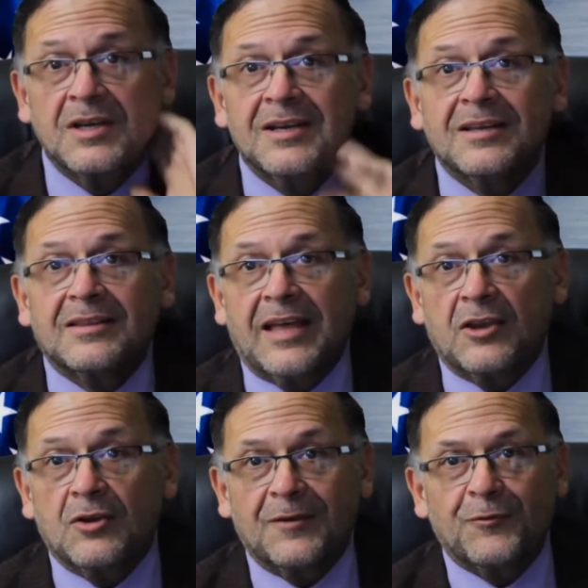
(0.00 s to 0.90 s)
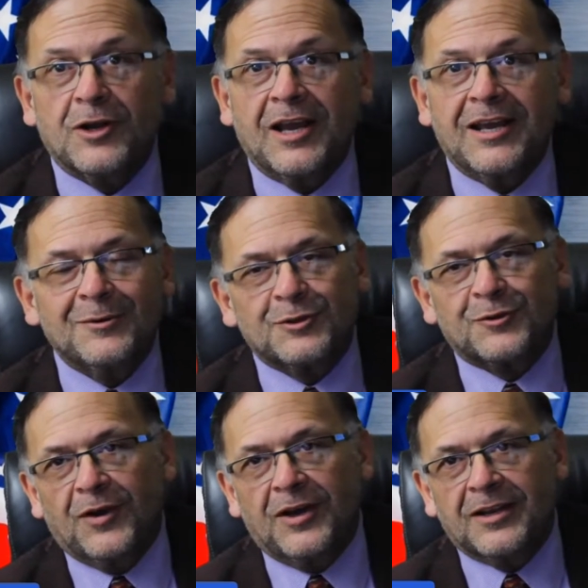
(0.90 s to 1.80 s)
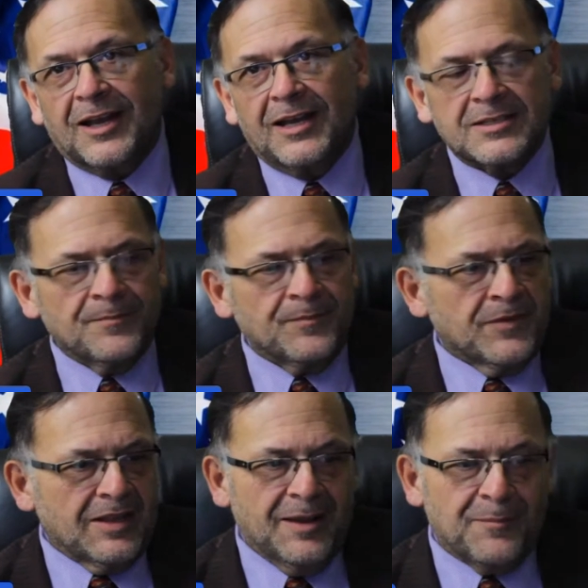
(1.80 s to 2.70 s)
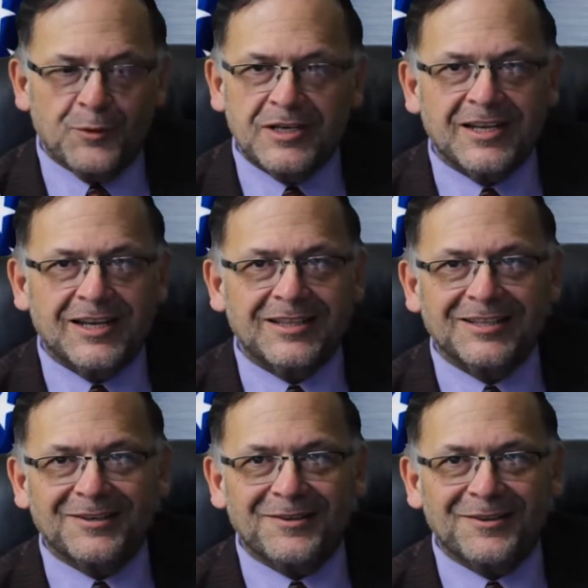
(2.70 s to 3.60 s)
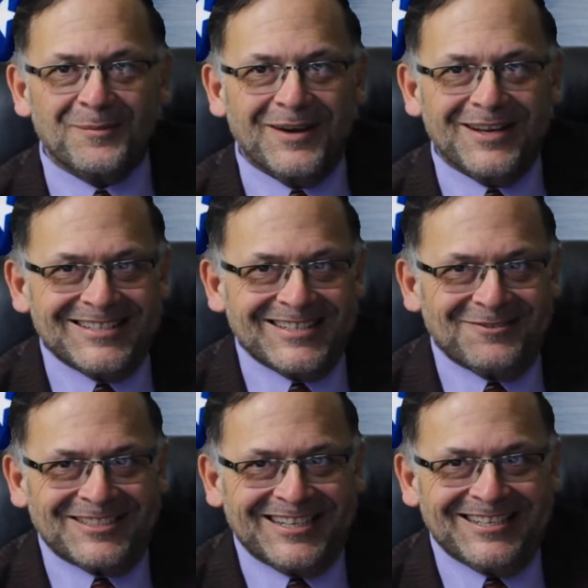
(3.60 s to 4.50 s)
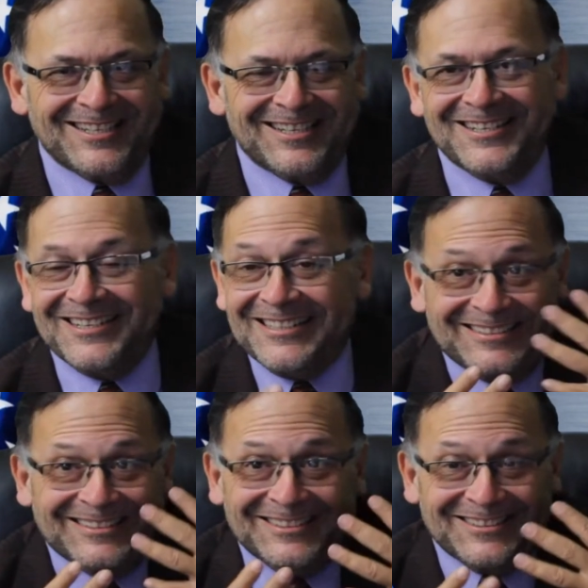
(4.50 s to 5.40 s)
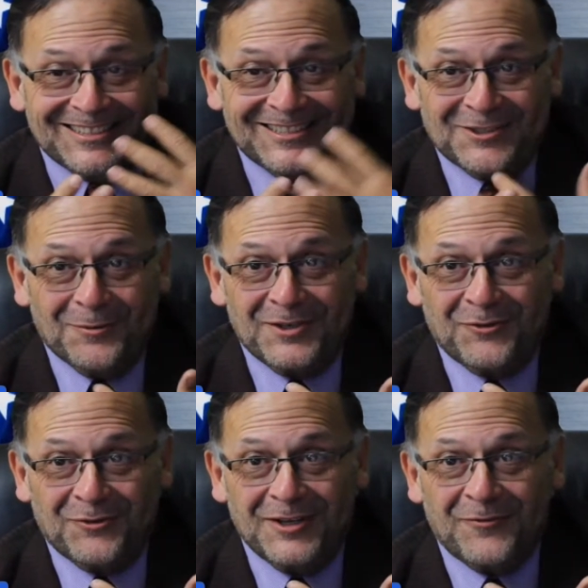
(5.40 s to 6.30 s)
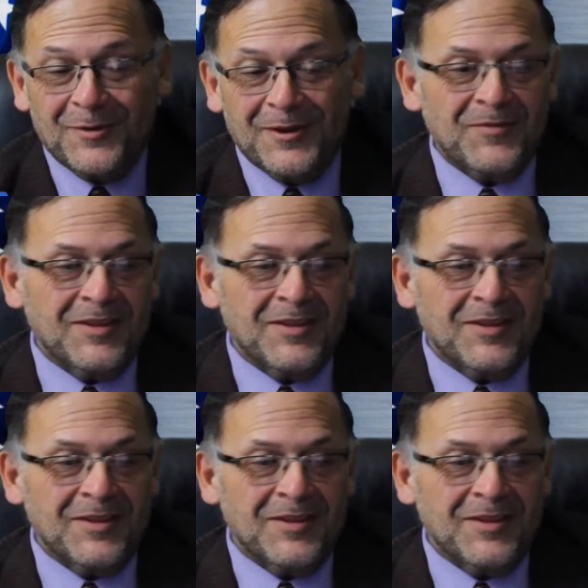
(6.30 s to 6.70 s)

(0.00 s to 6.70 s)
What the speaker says: Thank you again for tonight. It was fun, guys. I appreciate the monies that was sent in. It's just so much fun for me.